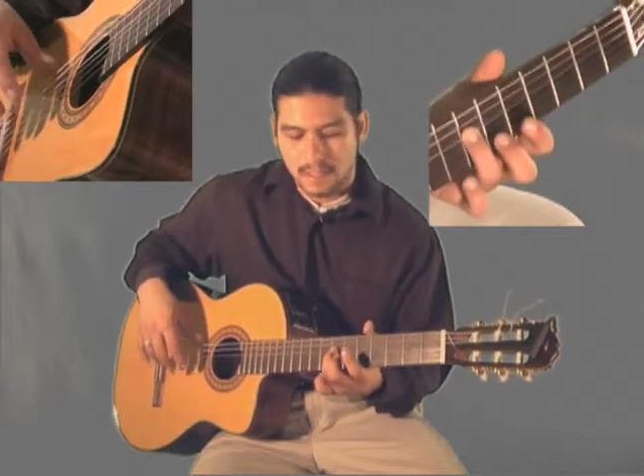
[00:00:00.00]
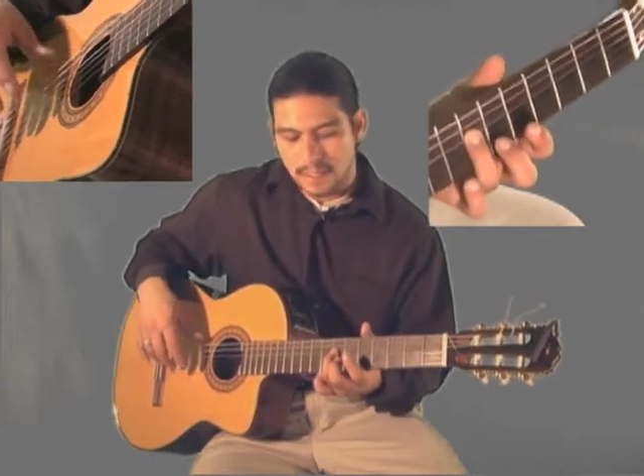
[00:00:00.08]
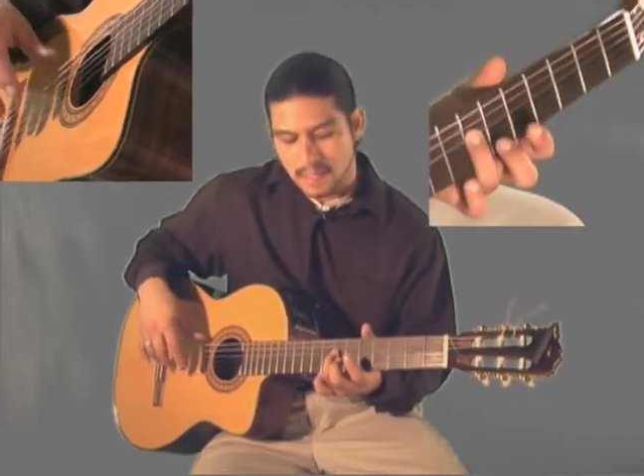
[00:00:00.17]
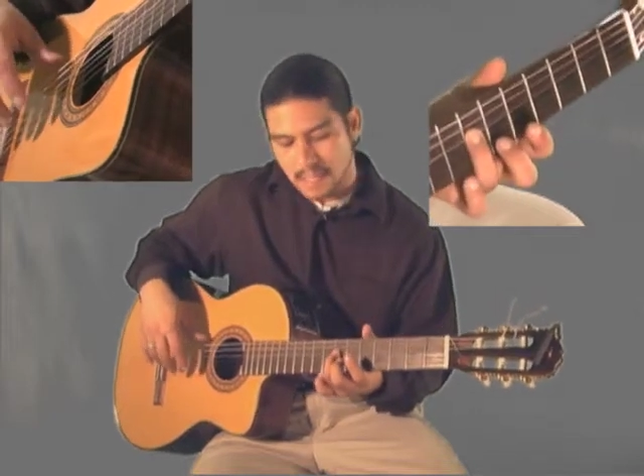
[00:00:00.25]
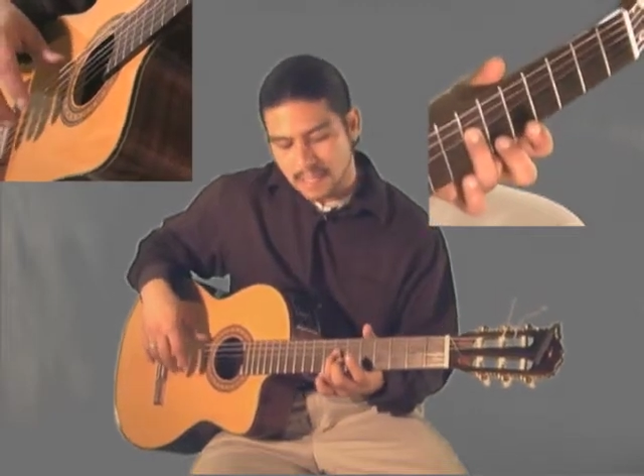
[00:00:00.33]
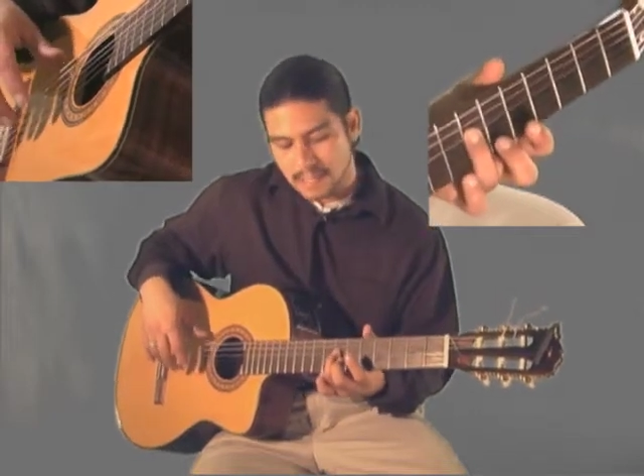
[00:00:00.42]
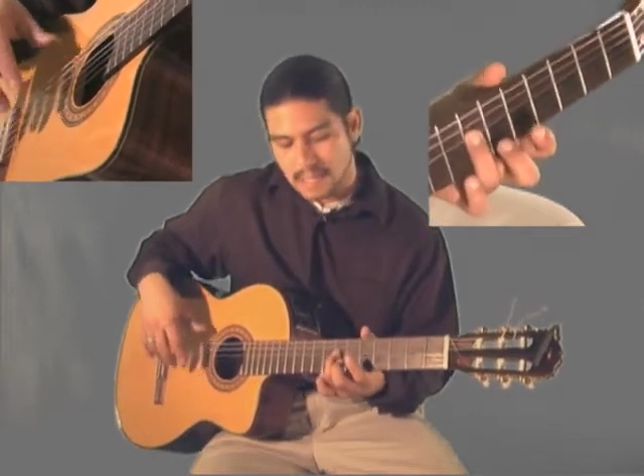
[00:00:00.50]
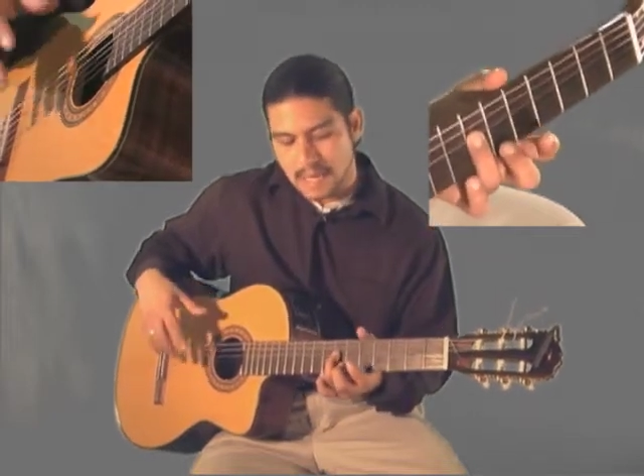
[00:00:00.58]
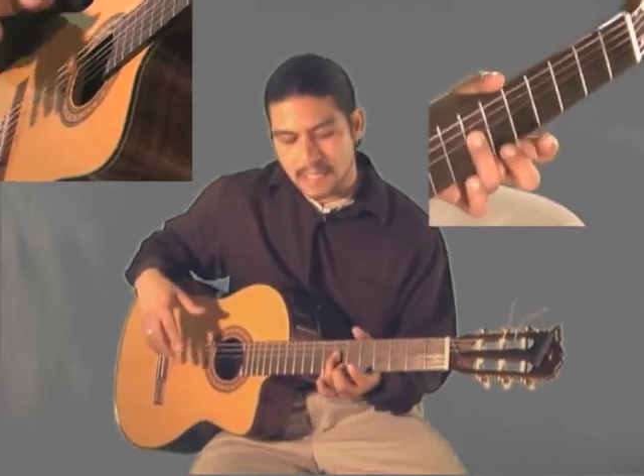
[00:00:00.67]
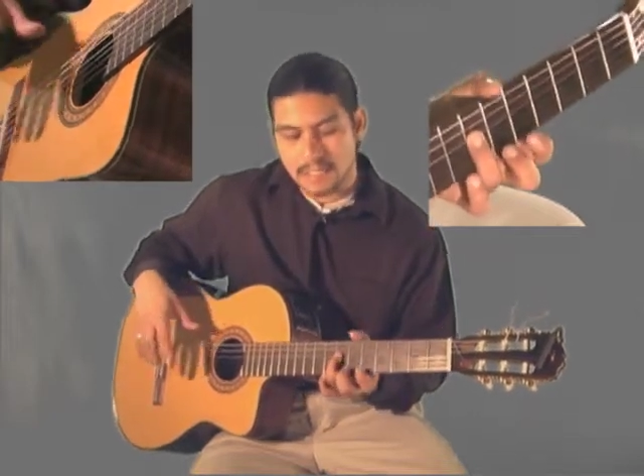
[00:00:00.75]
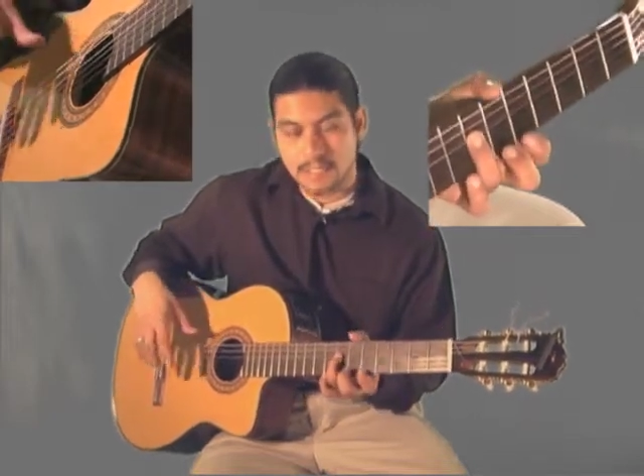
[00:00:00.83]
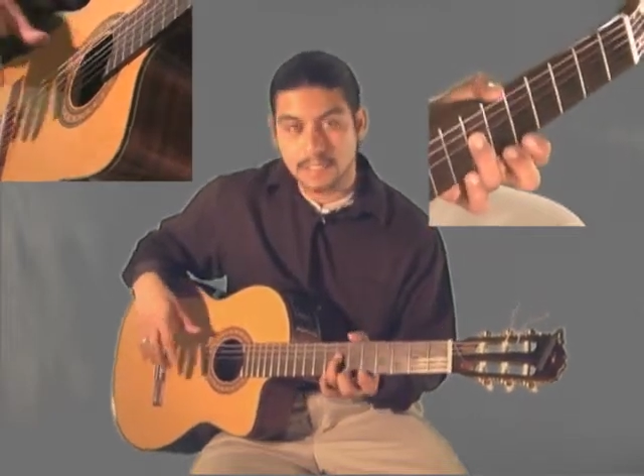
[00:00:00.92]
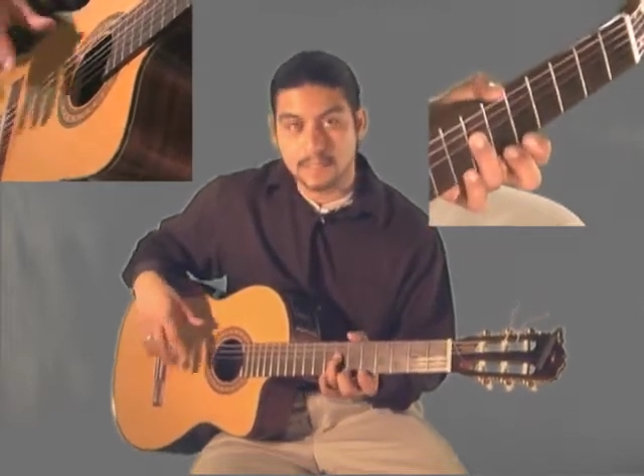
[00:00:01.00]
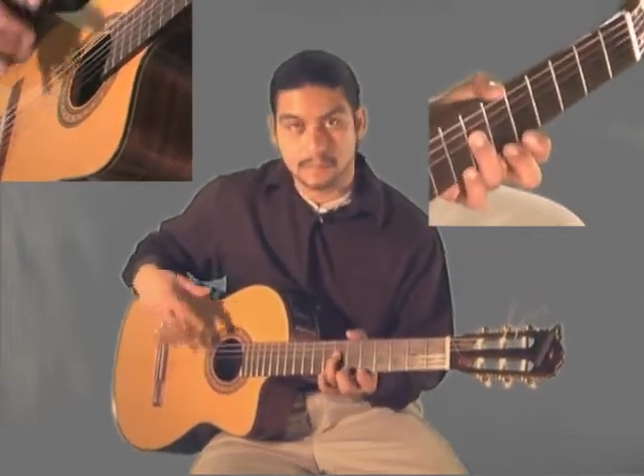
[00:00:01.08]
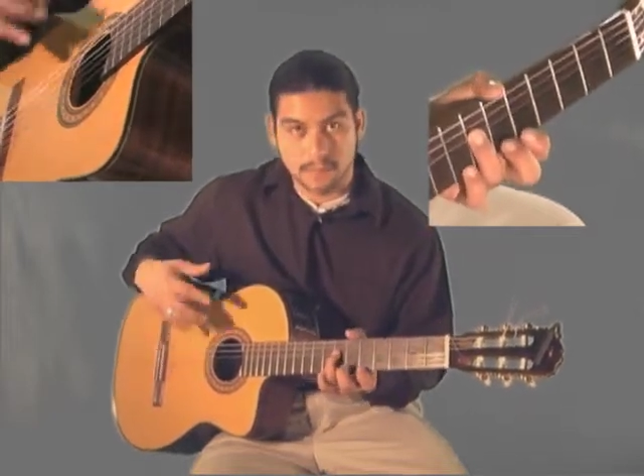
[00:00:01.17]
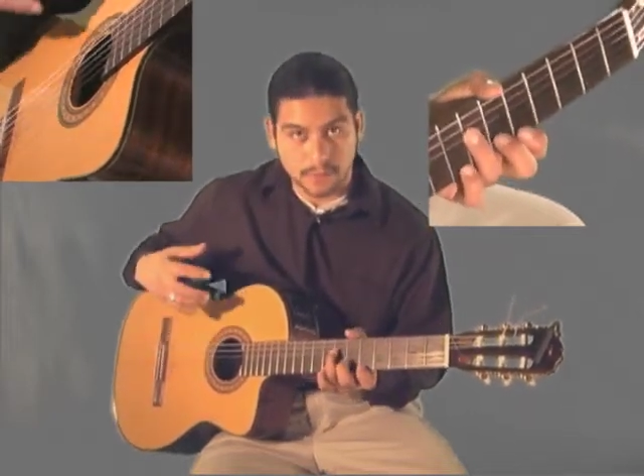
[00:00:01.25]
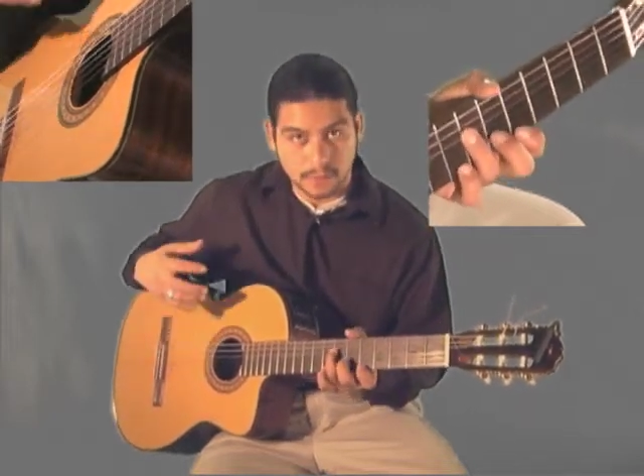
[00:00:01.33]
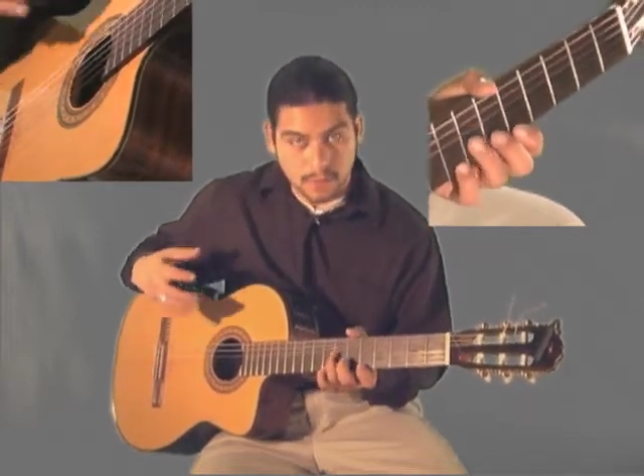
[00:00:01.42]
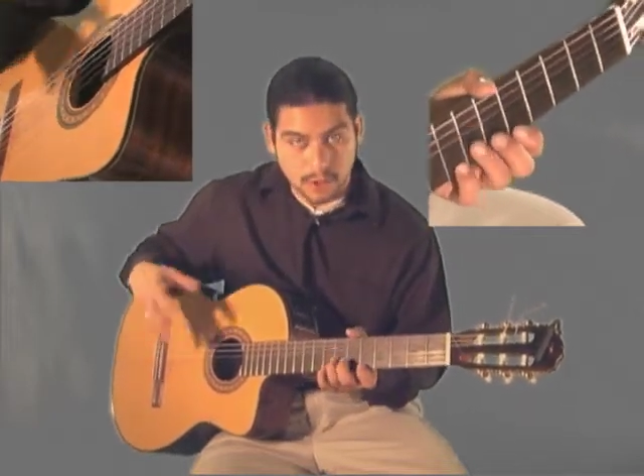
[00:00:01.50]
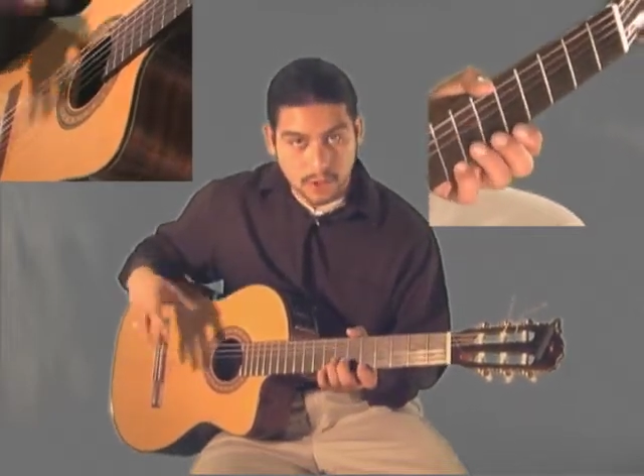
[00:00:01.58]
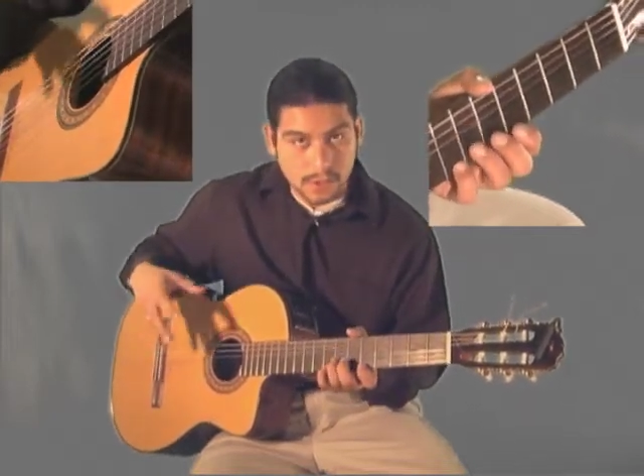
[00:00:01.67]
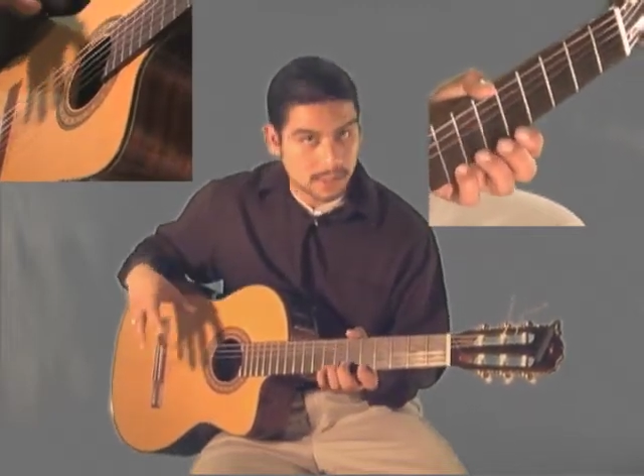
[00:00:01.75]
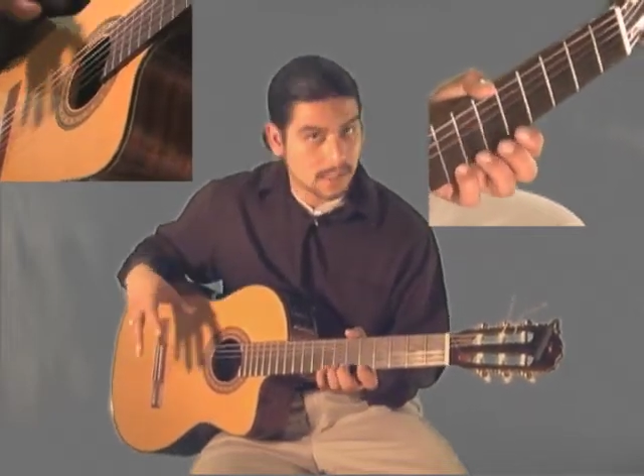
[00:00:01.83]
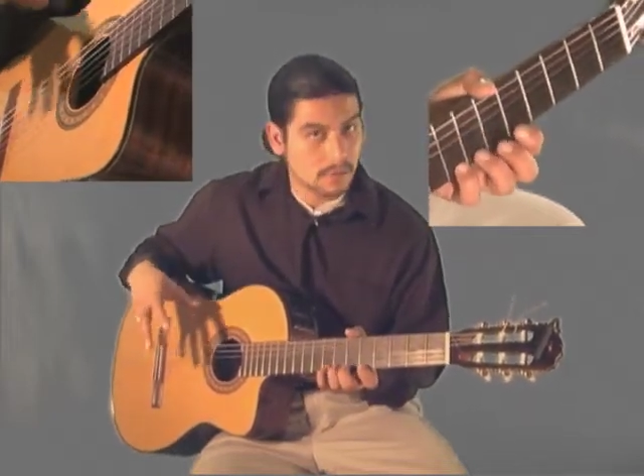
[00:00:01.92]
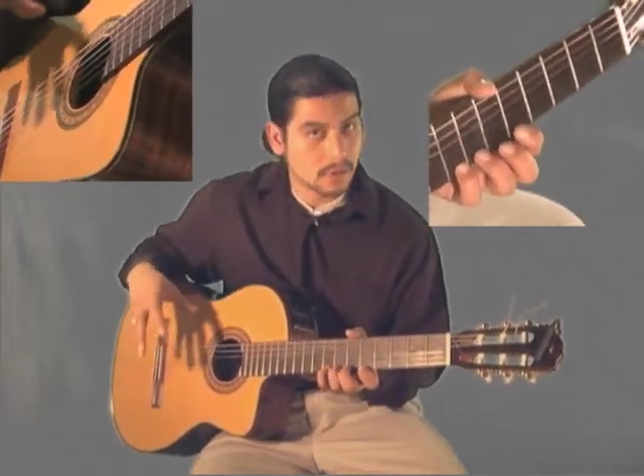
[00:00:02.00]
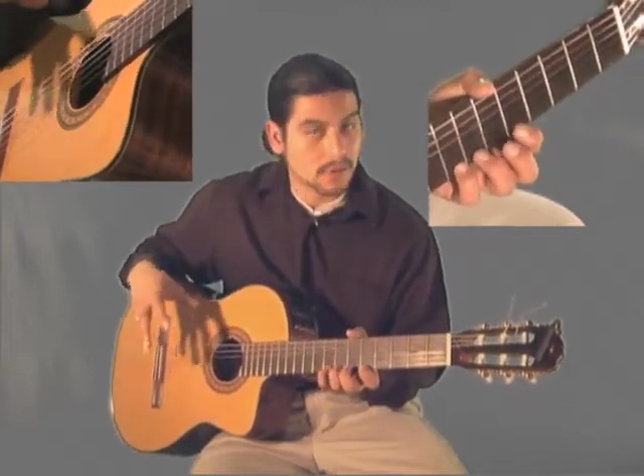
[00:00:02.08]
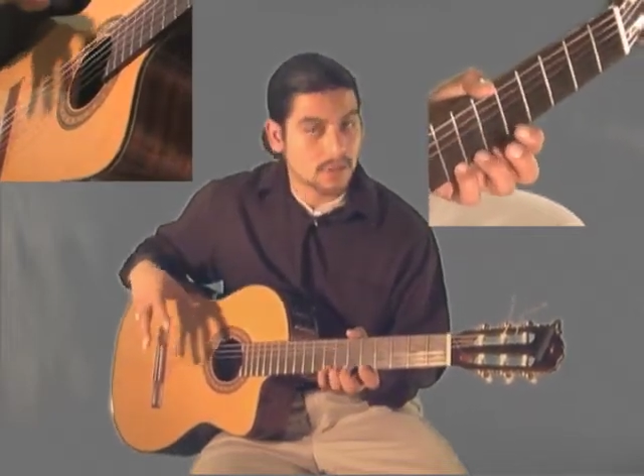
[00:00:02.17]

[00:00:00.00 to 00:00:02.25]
That's actually all the same notes